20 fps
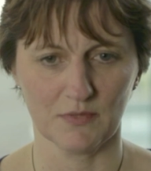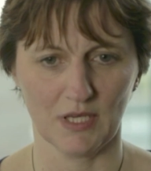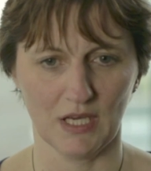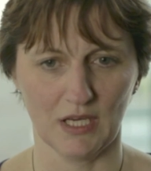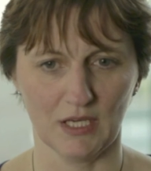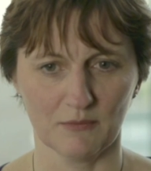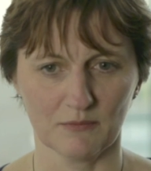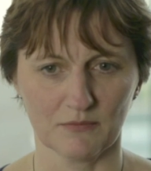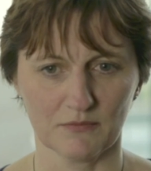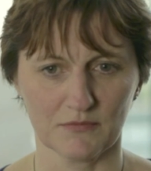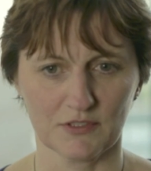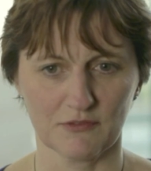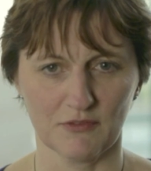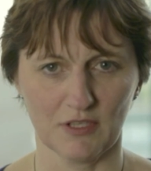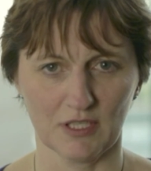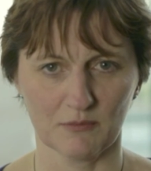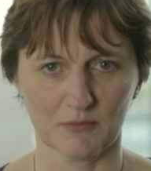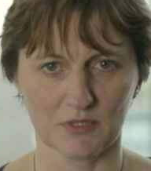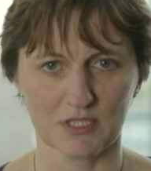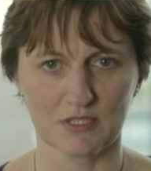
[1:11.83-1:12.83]
um,
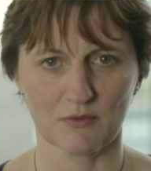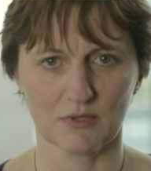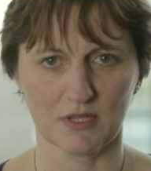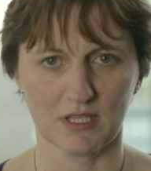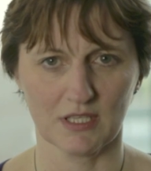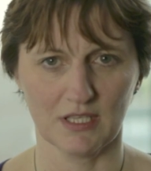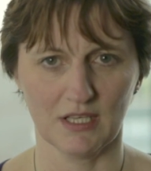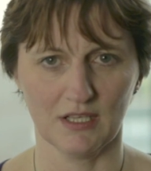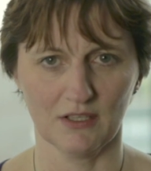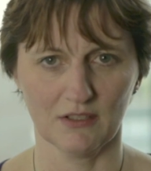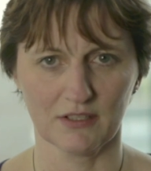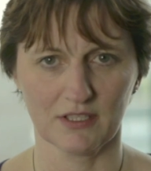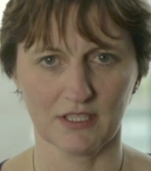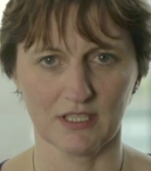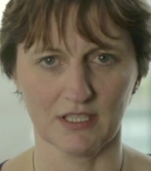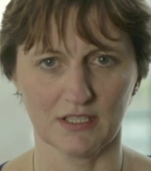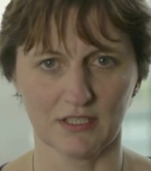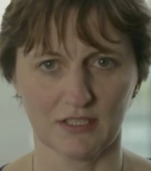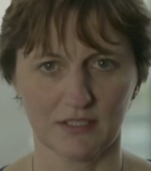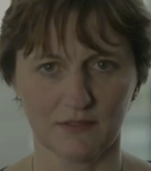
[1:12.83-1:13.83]
developments within
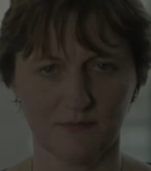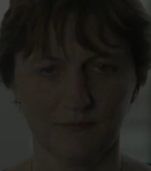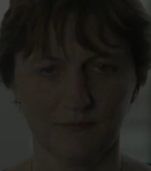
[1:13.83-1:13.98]
healthcare.